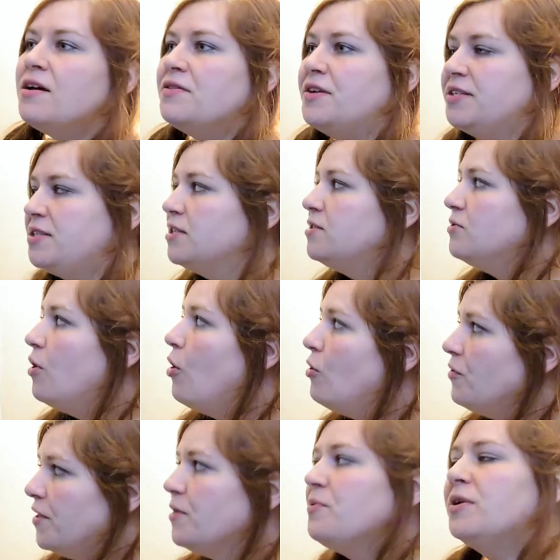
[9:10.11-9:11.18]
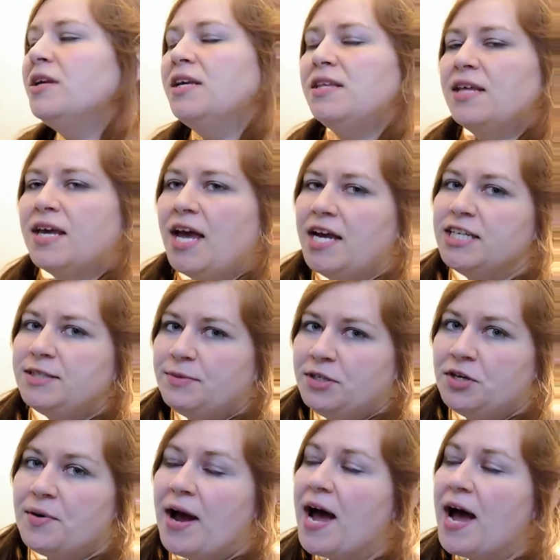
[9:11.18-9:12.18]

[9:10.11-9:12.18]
This is only really the case when you